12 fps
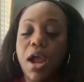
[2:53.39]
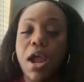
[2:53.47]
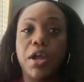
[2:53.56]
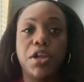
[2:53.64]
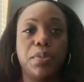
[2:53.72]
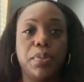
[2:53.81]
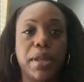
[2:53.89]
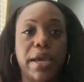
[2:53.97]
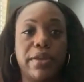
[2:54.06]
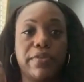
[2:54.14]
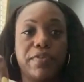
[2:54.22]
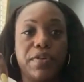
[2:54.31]
Are you
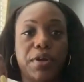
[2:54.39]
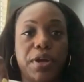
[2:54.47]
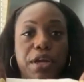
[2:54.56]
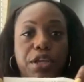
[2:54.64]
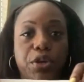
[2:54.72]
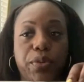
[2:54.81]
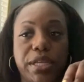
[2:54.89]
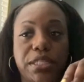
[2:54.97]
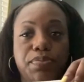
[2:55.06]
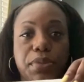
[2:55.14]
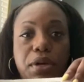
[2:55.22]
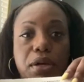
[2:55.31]
applying for a
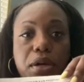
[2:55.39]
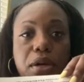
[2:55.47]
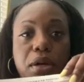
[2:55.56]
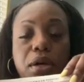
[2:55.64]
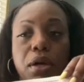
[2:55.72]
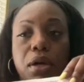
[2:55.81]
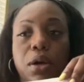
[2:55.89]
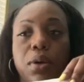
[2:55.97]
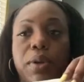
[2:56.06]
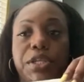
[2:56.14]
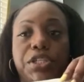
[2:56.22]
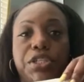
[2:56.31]
U.S. book,
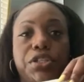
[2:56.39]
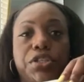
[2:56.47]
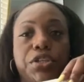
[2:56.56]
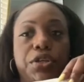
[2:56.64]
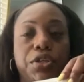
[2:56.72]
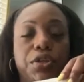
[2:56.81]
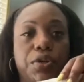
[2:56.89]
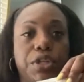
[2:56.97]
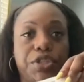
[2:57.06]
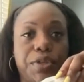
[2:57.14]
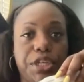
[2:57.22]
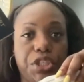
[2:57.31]
which is your
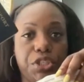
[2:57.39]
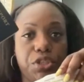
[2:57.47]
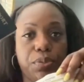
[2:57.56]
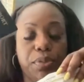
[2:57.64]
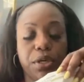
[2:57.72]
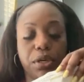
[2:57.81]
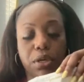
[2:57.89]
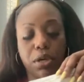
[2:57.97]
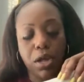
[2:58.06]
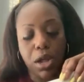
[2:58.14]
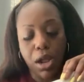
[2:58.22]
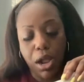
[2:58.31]
traditional book?
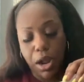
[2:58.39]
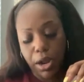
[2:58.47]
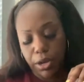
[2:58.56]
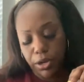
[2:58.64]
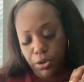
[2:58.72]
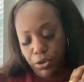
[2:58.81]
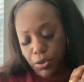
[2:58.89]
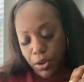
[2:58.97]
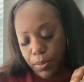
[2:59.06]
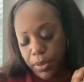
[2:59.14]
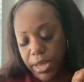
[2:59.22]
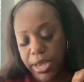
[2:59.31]
Are you
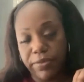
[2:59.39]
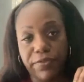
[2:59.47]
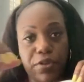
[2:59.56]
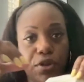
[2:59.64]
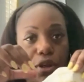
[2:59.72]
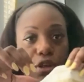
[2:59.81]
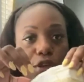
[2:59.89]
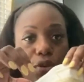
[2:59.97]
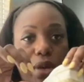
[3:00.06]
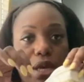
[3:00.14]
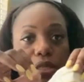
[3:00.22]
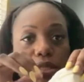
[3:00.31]
applying for a
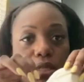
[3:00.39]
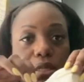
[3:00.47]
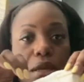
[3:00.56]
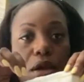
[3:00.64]
U.S.